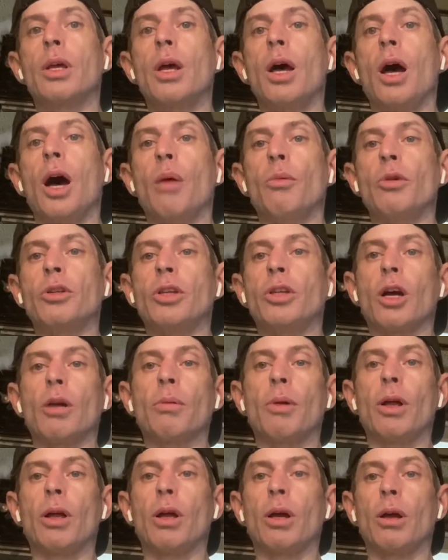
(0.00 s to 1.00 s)
Um, we talk
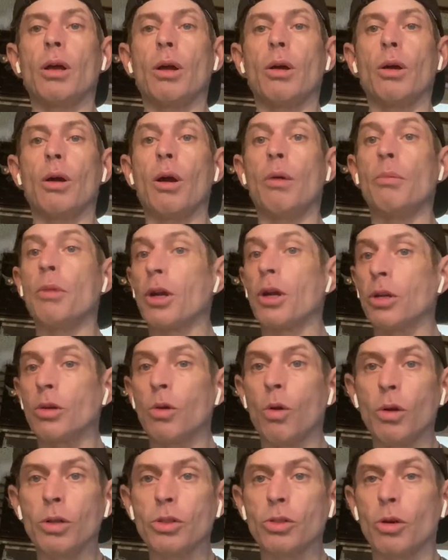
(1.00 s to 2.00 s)
about American
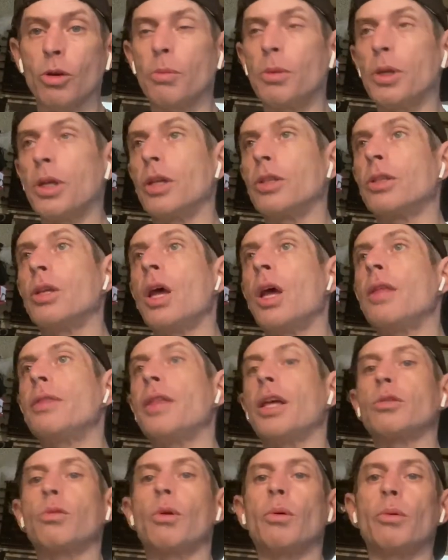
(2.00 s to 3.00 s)
Horror Story because
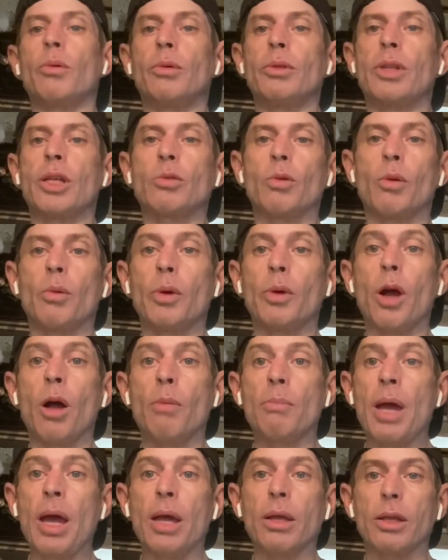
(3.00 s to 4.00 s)
that's where that's where we all
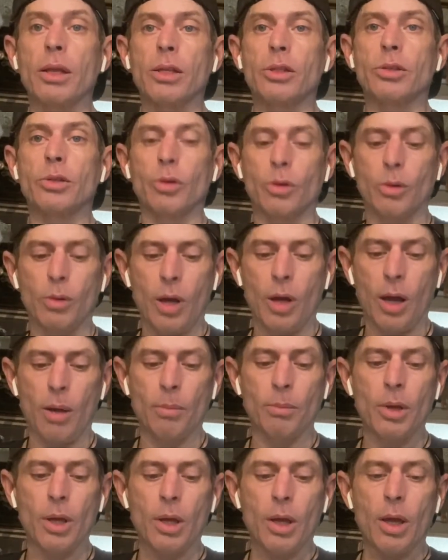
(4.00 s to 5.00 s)
met is through um,